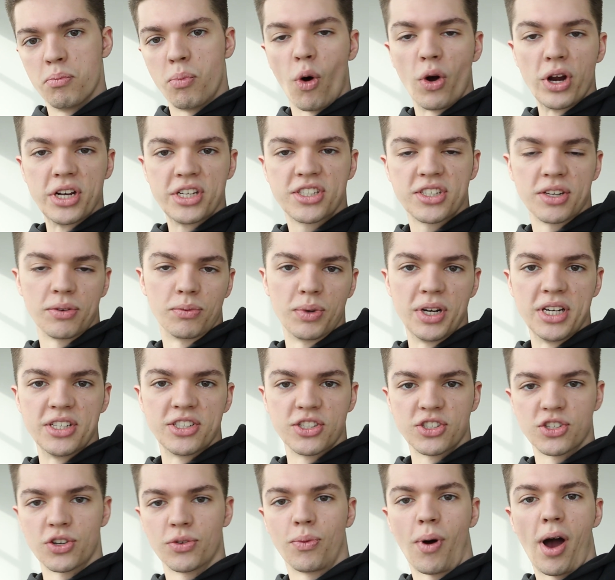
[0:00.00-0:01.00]
points and
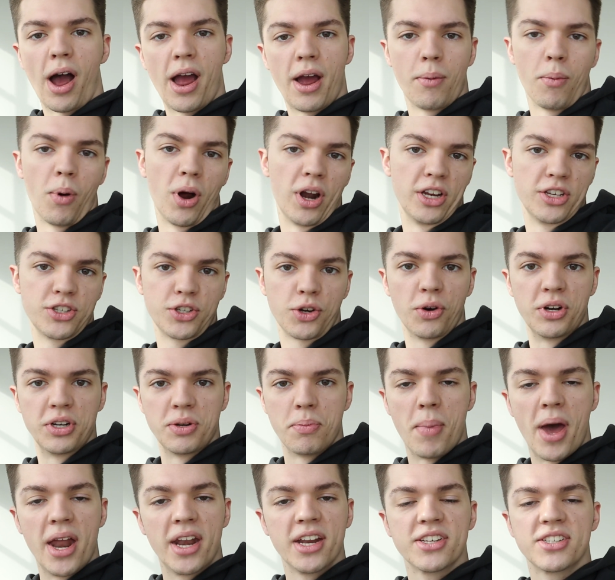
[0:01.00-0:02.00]
reasons of why I wanted to go
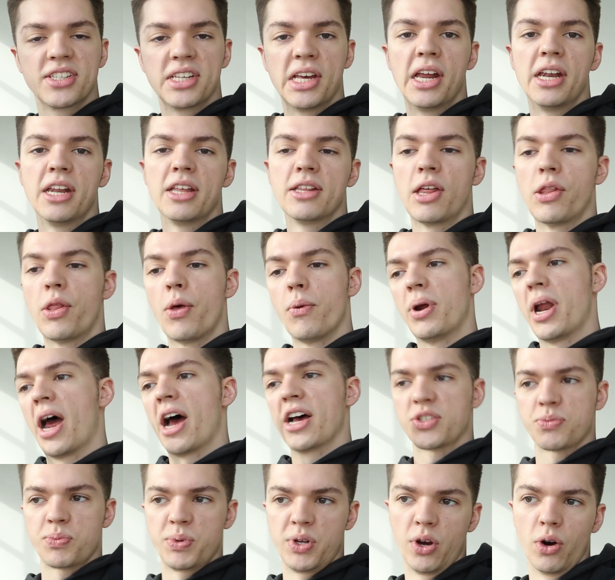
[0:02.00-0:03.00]
into medicine, and then they would
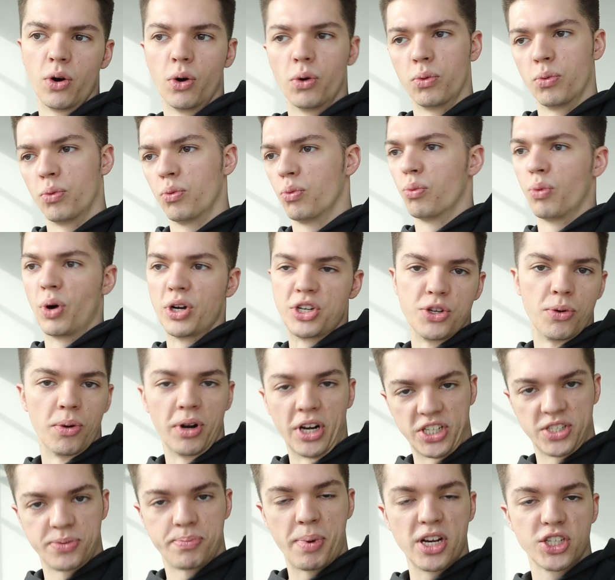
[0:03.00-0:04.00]
ask me, what do you
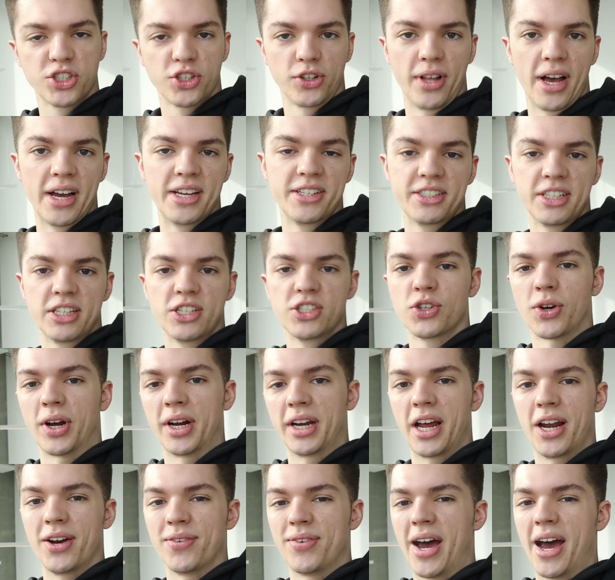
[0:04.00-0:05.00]
want to specialize in? So
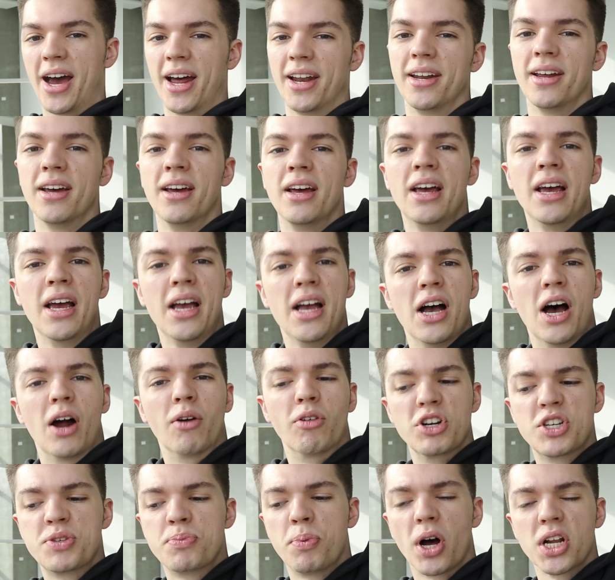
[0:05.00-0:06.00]
I kind of had
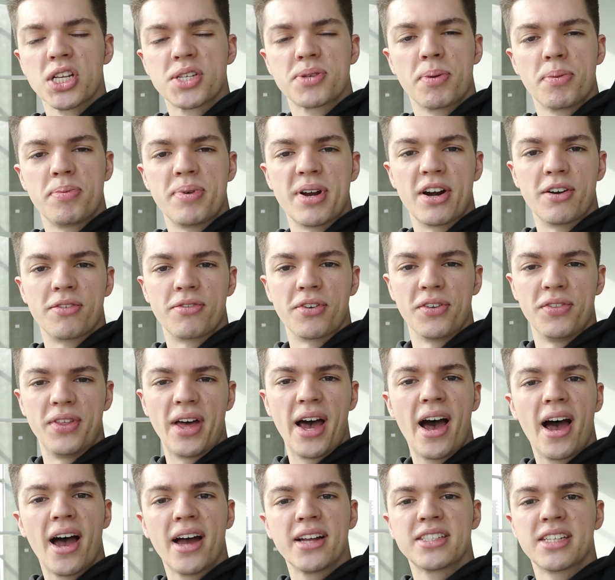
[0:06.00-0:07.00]
a response prepared for
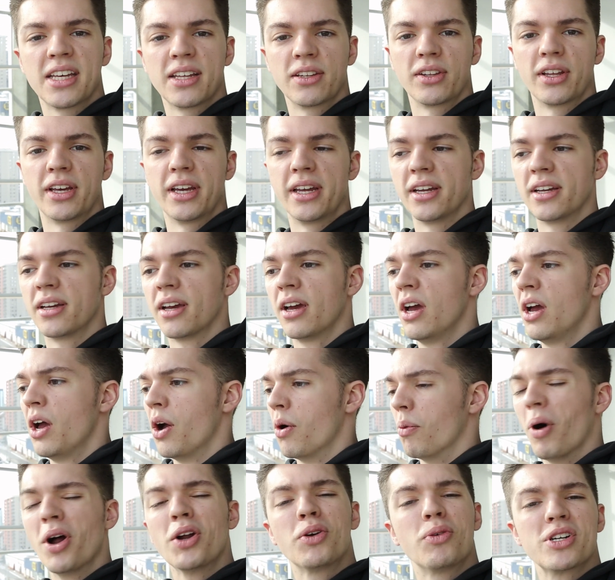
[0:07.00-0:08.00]
that. And
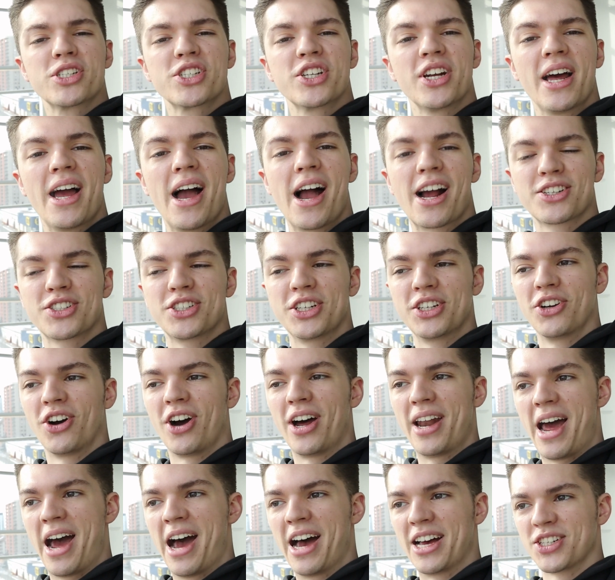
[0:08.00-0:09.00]
one question I actually
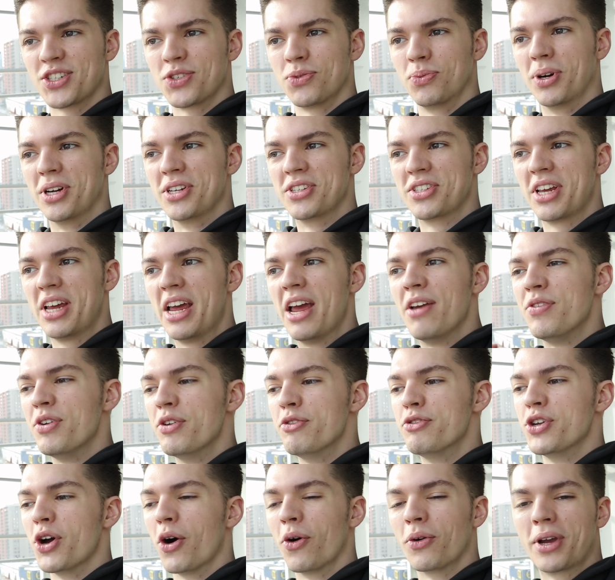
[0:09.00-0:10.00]
got asked was, if
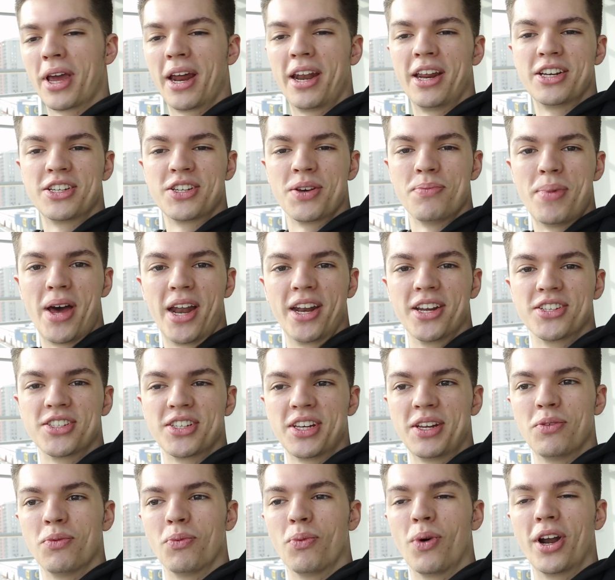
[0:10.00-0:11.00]
you don't get into
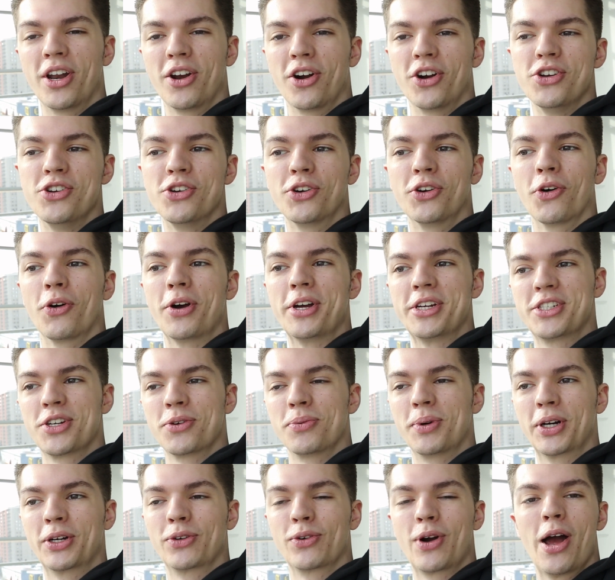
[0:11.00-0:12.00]
medicine, what are you going
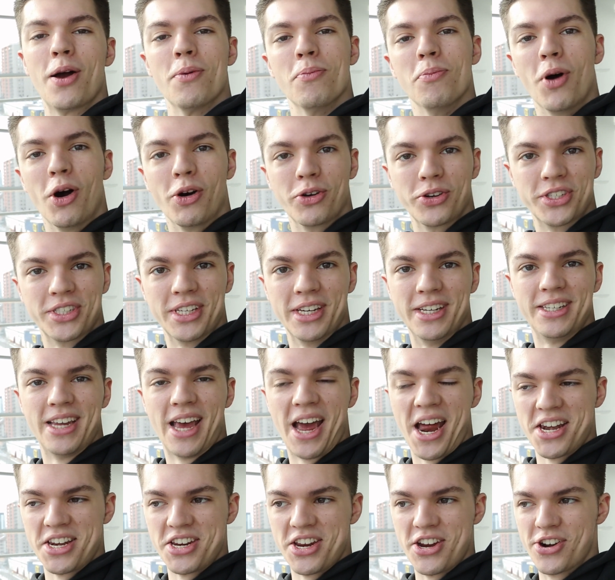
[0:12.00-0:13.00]
to regret most in
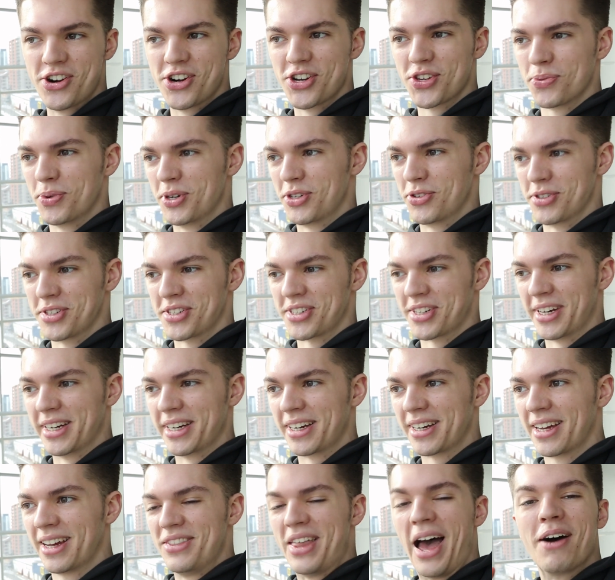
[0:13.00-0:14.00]
10 years? Which was
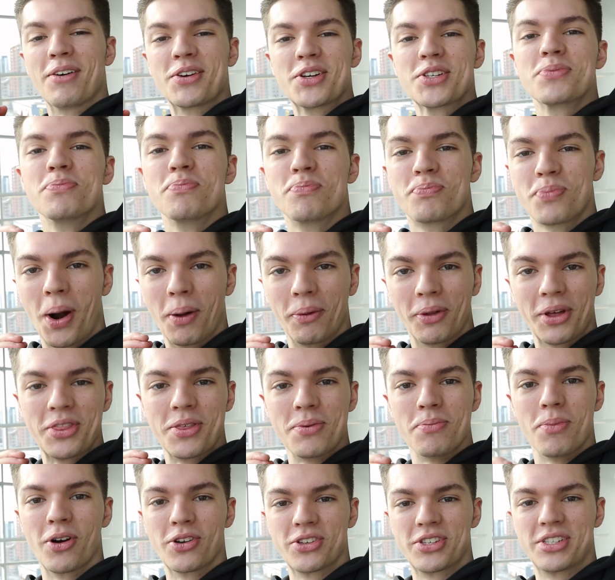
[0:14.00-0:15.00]
that was probably
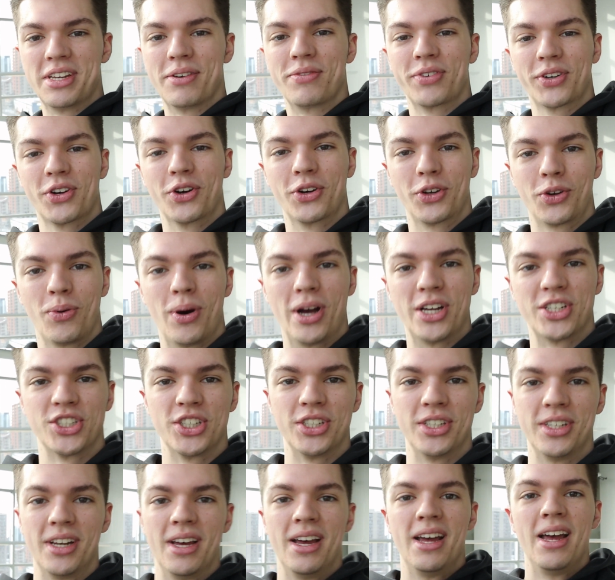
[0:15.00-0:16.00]
the most difficult
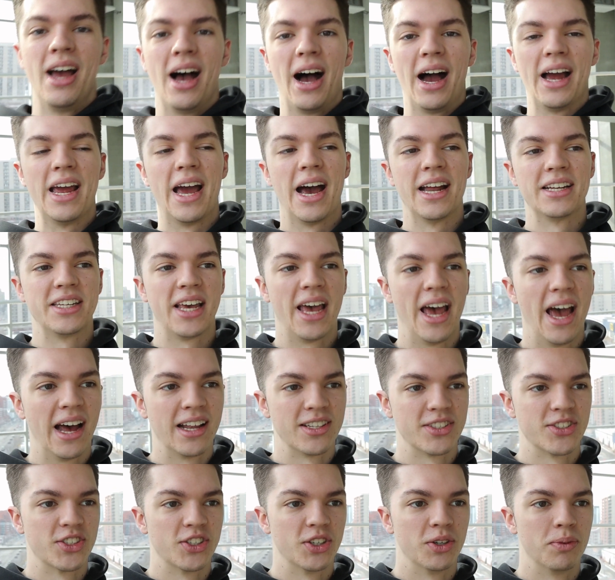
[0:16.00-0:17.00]
question I had to
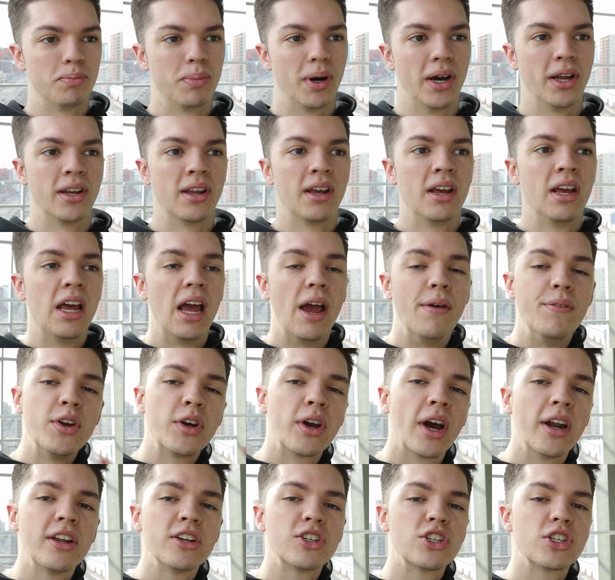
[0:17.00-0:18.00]
answer. But if
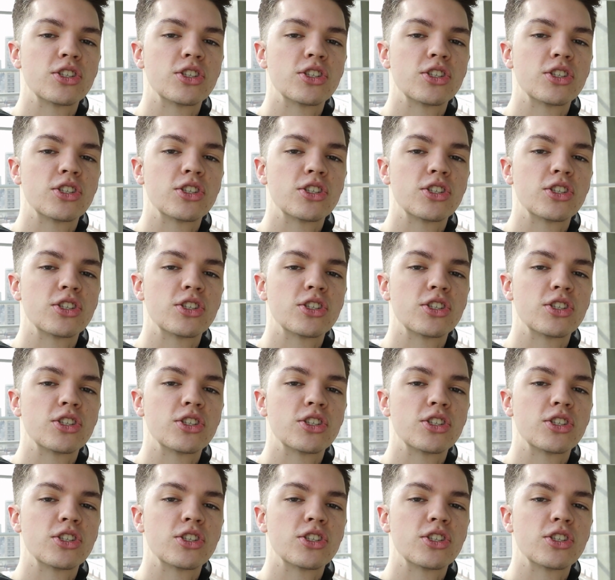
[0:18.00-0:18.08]
you kind of